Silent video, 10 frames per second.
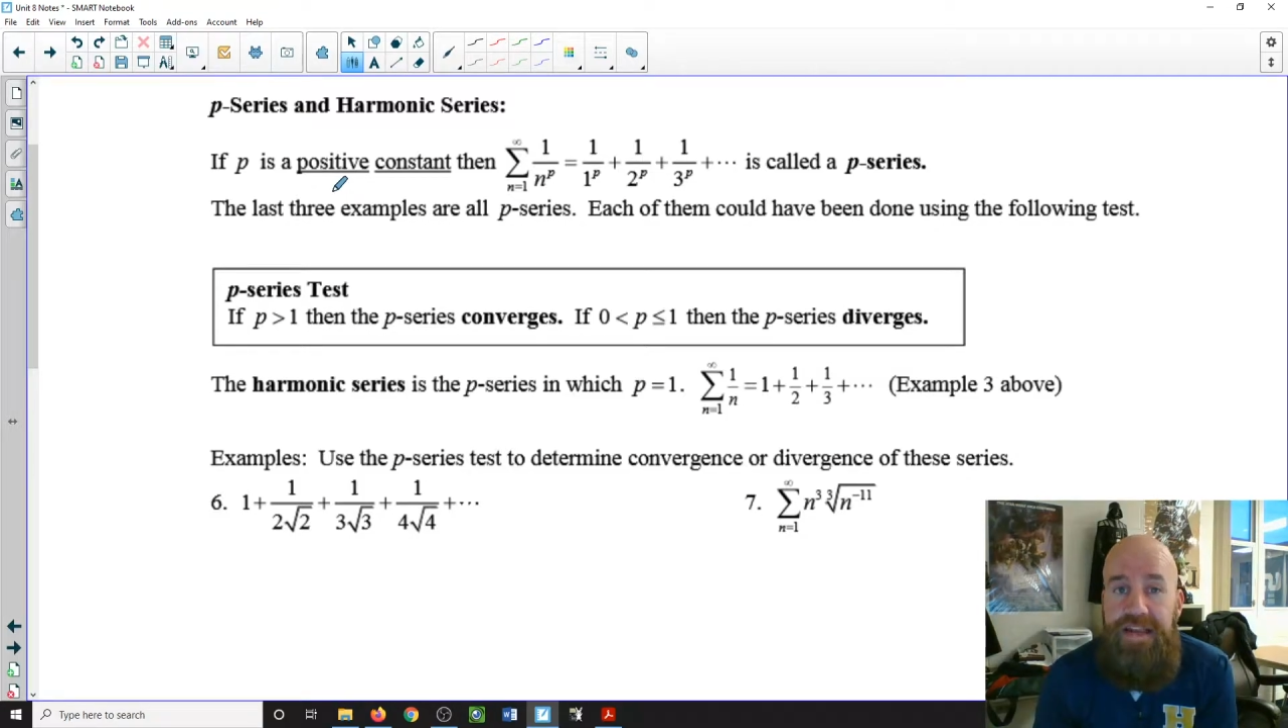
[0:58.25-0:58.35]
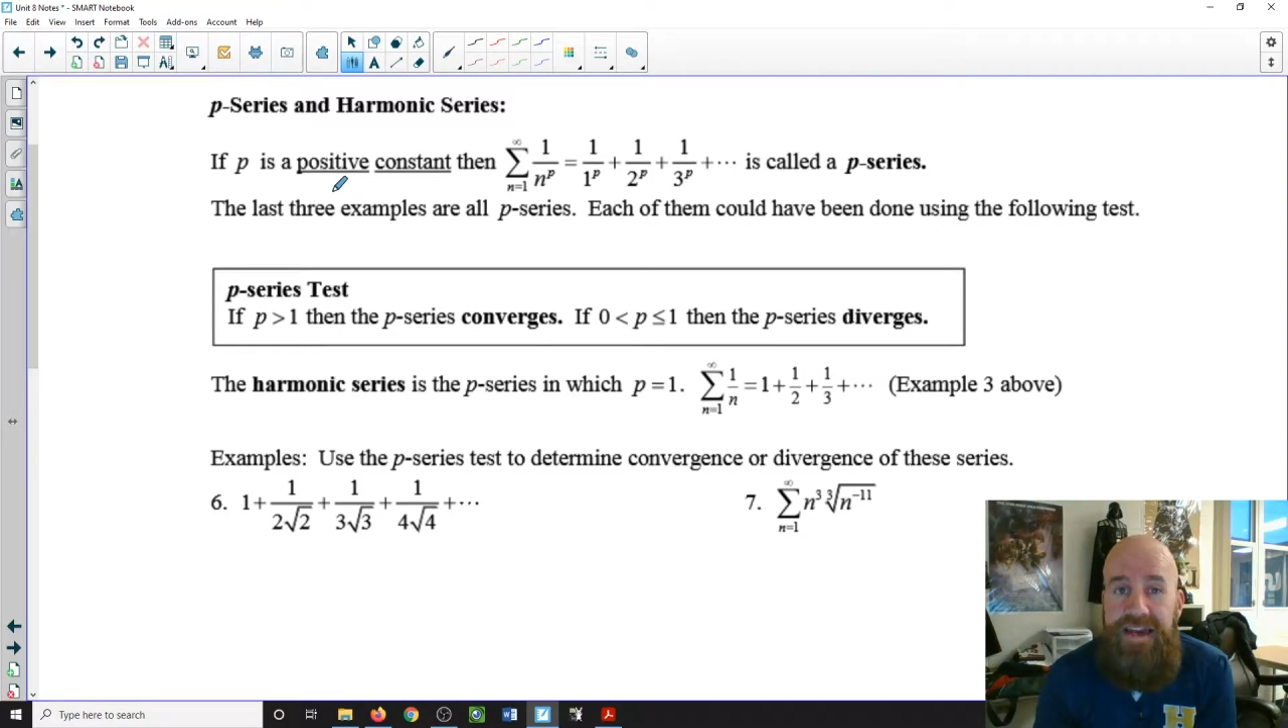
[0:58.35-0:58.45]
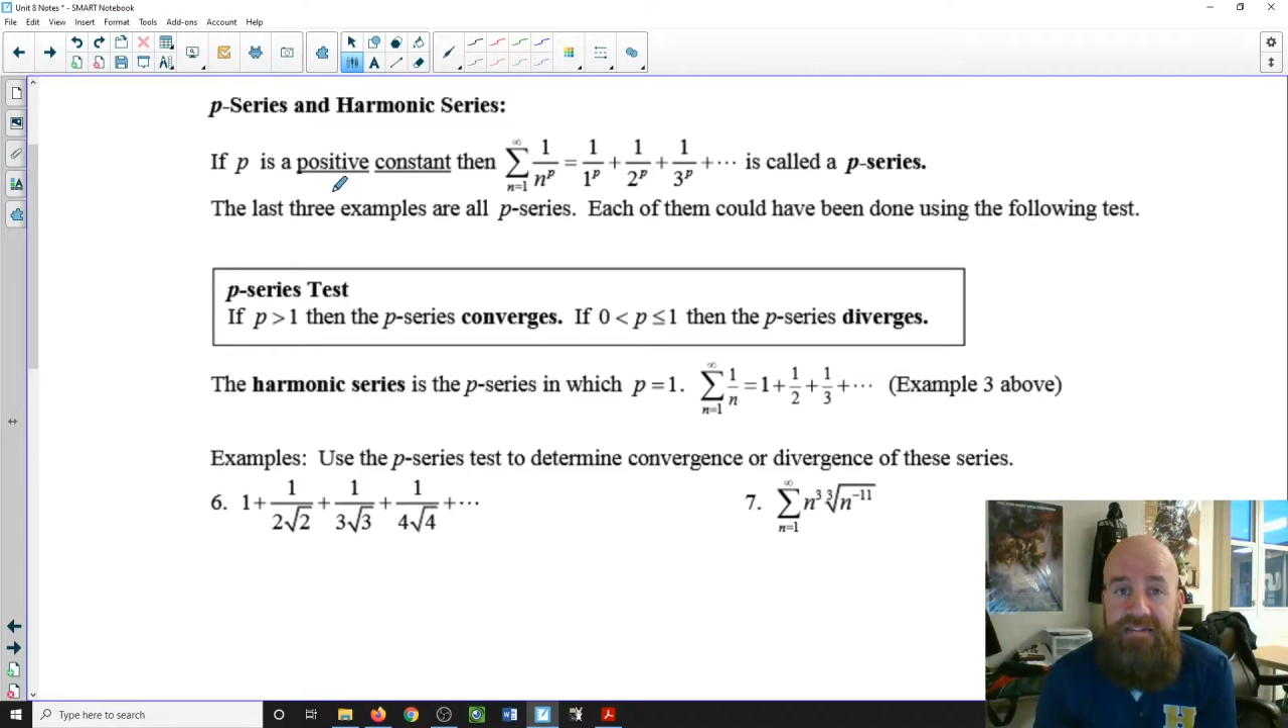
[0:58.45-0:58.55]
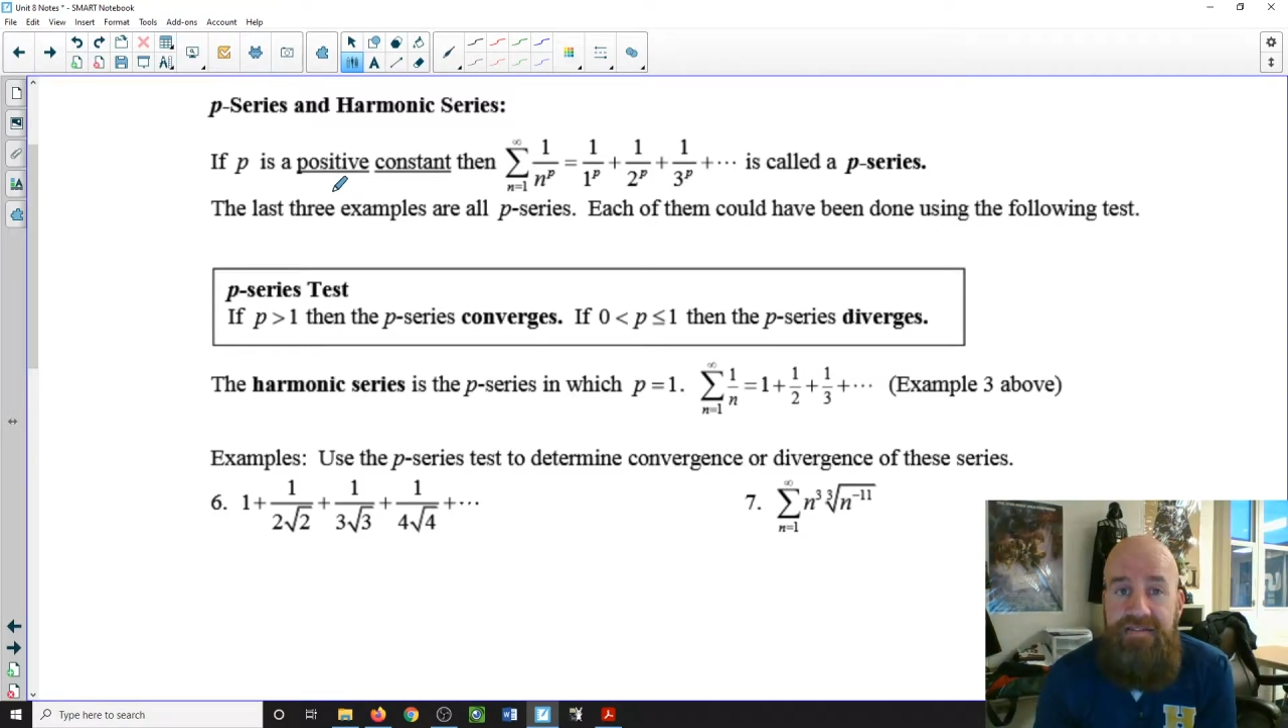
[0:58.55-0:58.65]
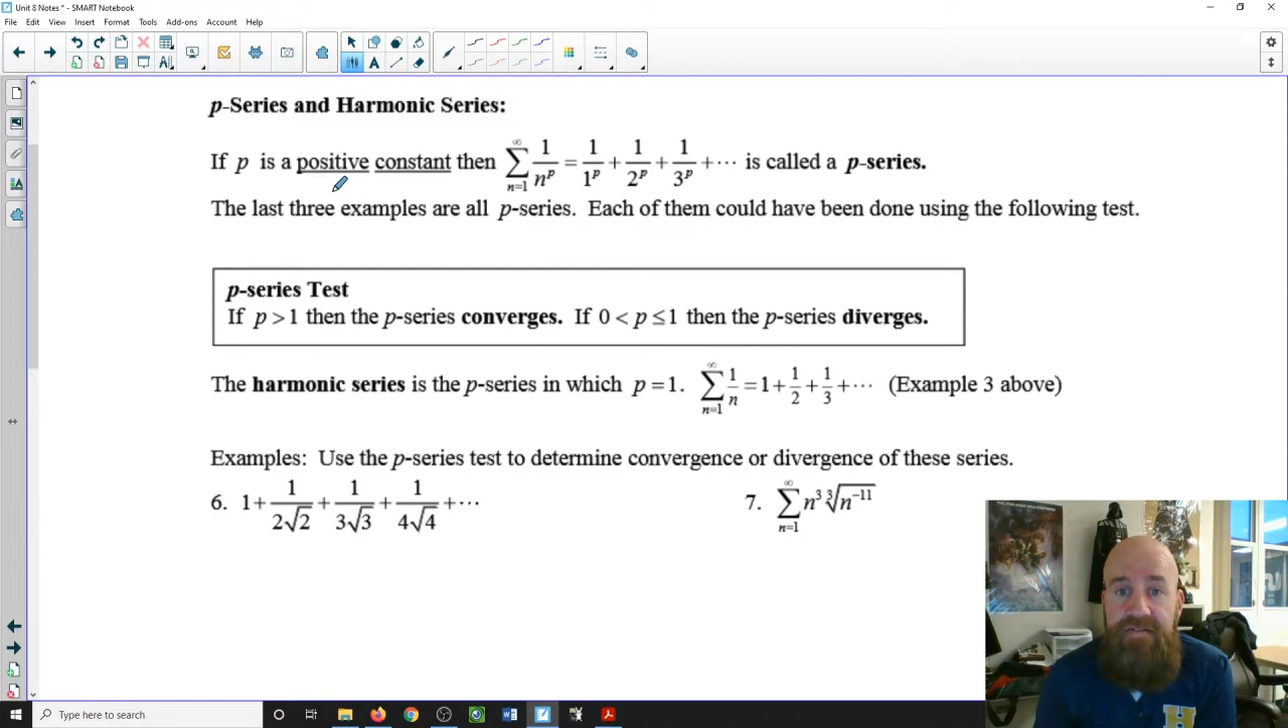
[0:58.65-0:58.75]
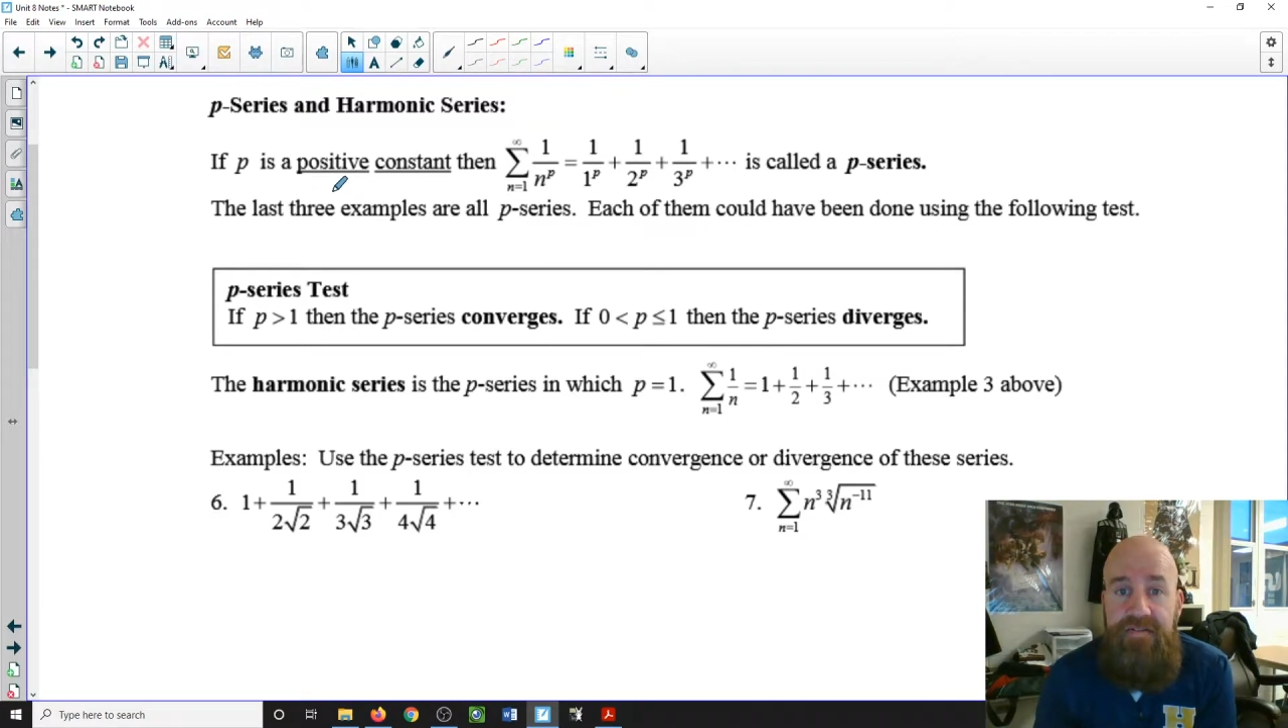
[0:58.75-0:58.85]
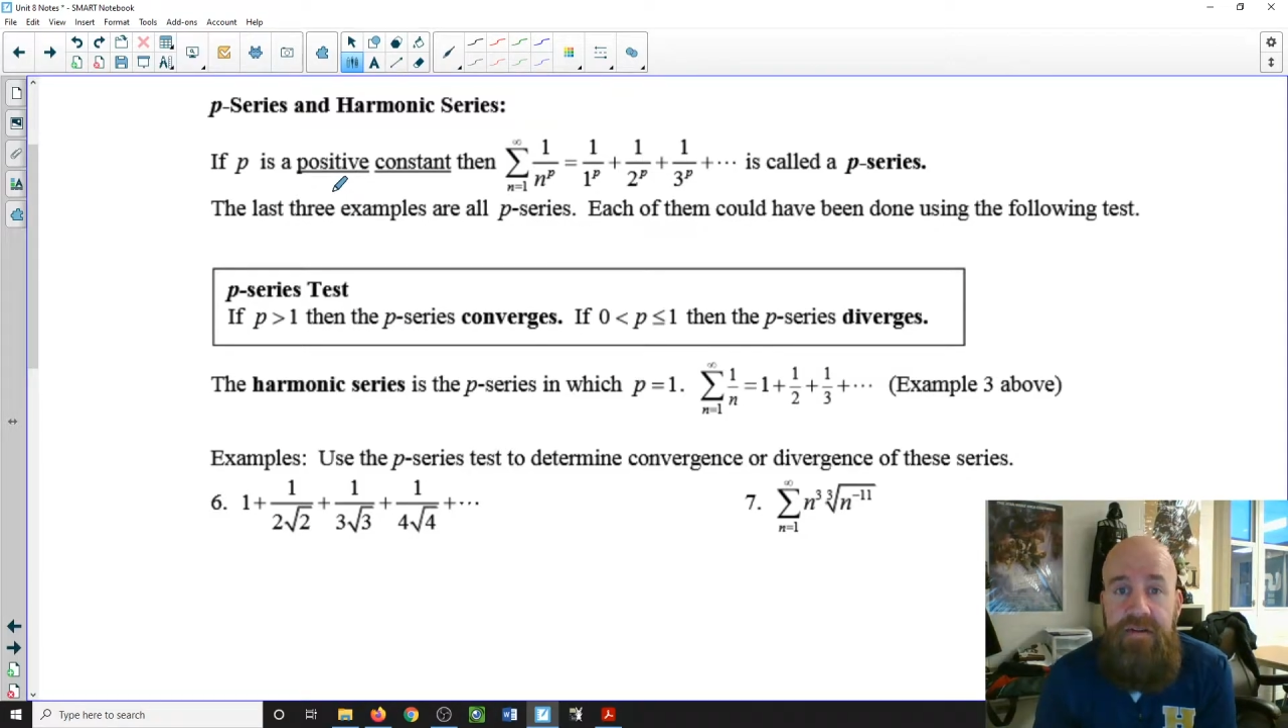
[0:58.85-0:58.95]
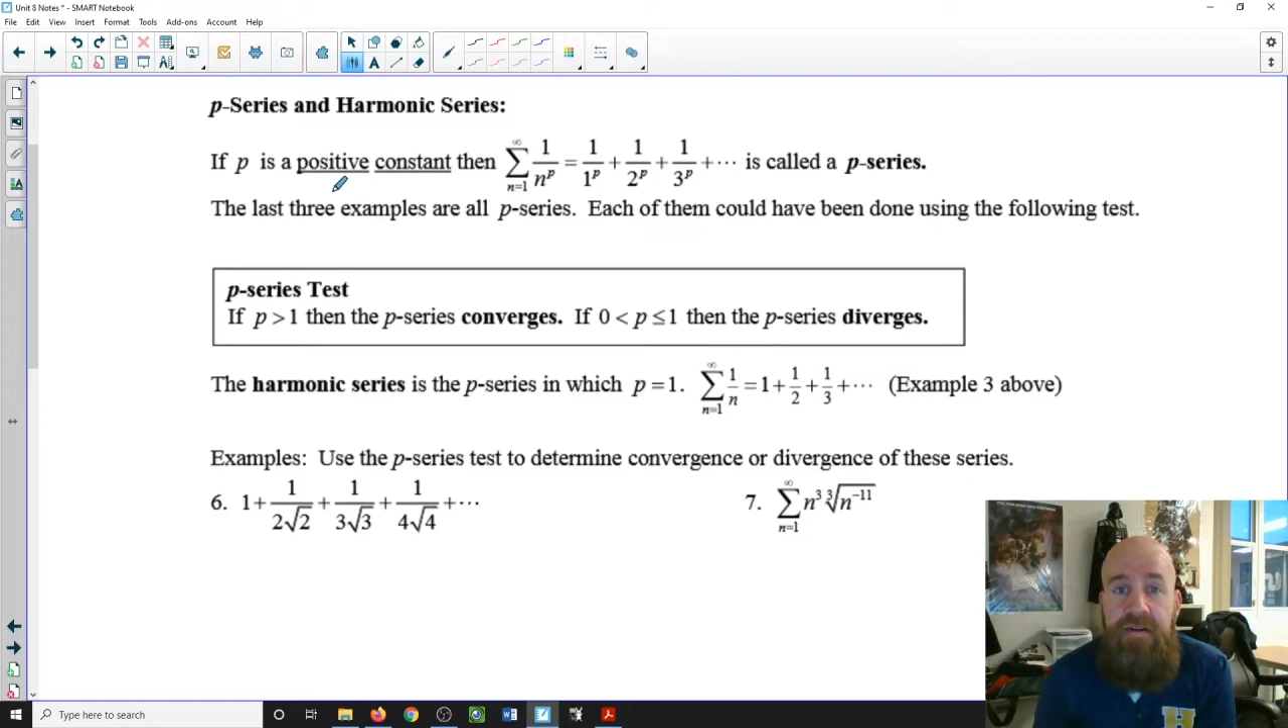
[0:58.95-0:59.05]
tests.